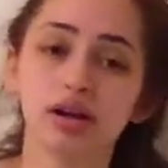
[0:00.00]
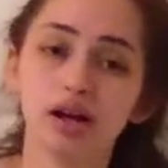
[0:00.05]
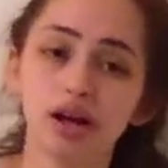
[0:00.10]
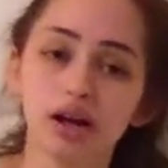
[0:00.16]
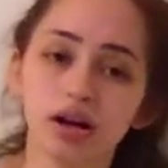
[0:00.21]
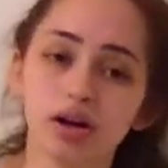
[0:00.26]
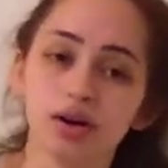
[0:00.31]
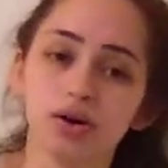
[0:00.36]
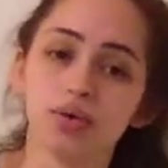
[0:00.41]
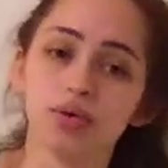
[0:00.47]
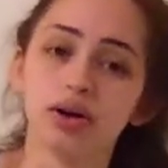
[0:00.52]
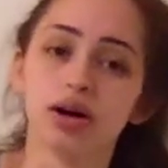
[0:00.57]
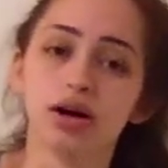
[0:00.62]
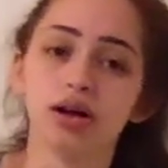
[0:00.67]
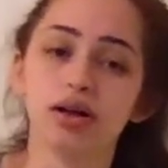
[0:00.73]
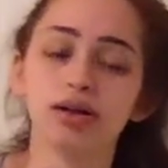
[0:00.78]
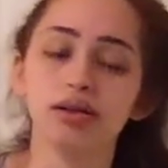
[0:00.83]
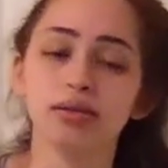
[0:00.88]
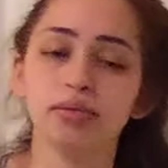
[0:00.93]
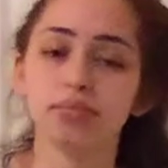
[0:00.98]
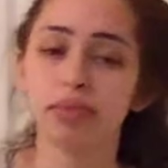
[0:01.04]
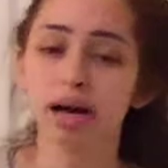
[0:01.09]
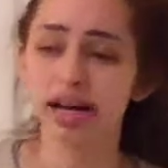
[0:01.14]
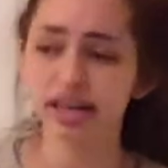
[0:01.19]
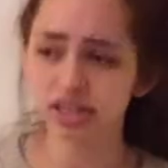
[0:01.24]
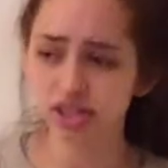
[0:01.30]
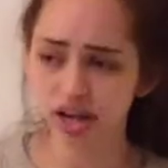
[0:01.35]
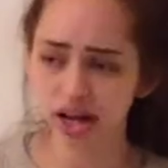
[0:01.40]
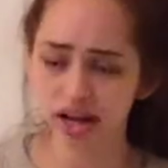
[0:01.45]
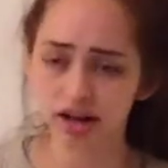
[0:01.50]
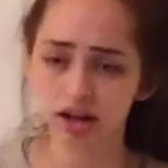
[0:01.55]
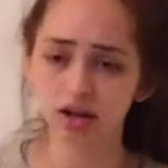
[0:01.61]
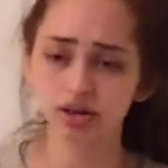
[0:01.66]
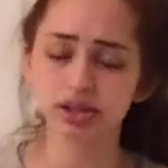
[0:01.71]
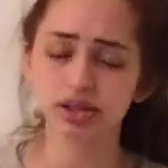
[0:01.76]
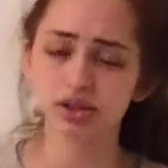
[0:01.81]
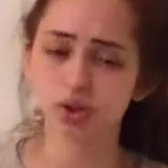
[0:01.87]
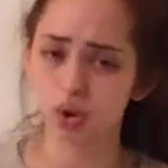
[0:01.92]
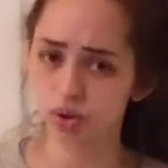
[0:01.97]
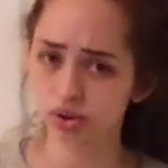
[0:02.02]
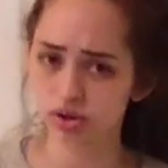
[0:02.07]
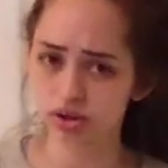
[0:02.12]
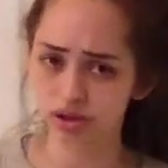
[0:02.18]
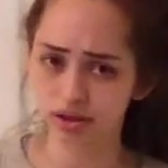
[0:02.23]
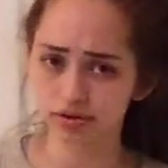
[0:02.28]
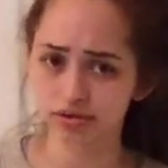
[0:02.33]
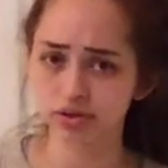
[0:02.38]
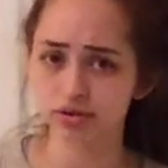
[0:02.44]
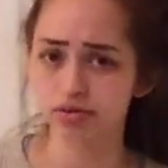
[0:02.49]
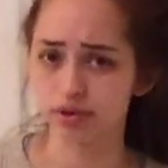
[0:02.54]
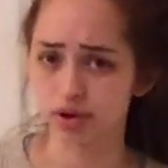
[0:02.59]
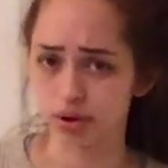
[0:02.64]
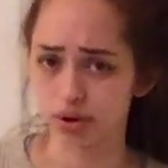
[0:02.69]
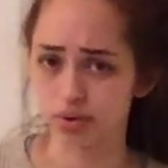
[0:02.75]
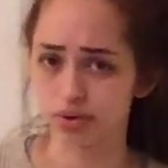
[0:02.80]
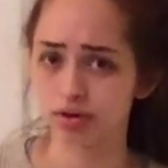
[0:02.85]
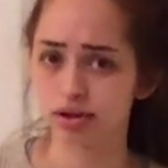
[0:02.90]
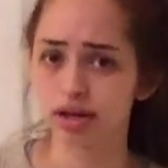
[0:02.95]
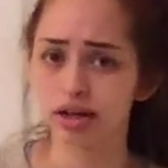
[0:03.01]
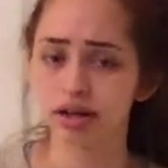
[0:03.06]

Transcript: oh, well, my child is old enough to vote,